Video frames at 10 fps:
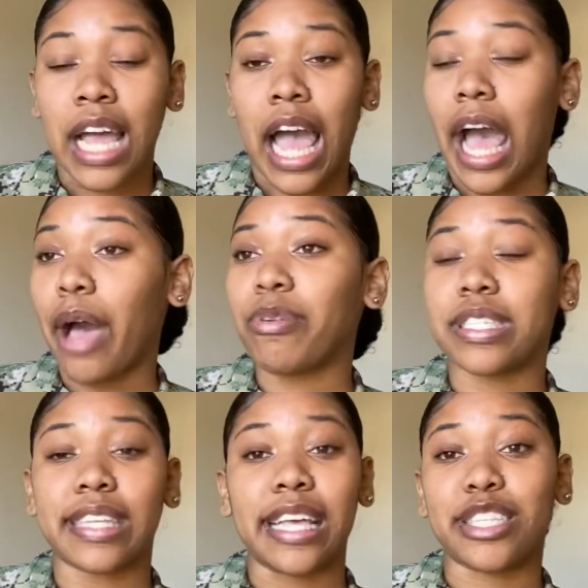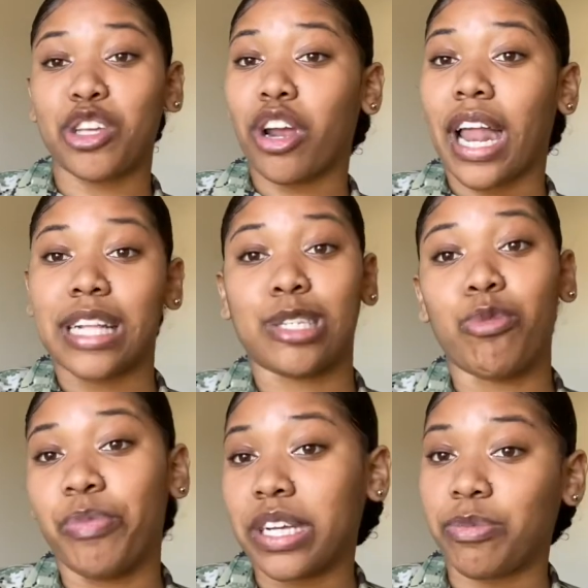I would say start like two
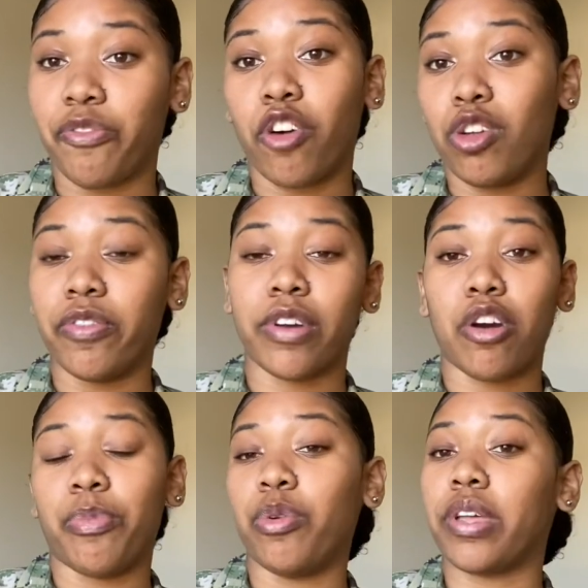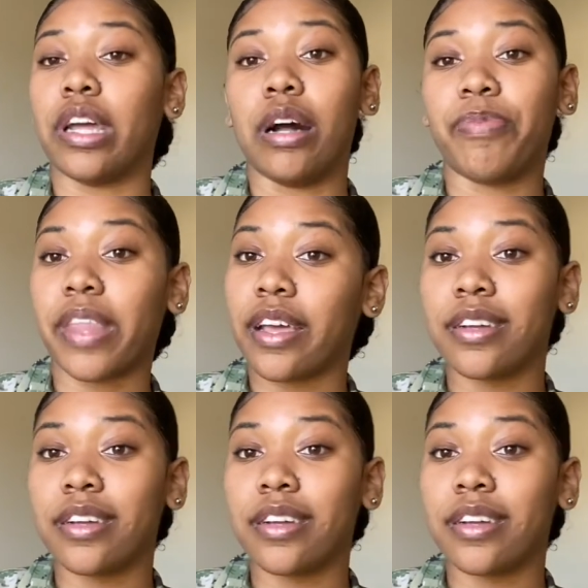months before you even go to boot camp.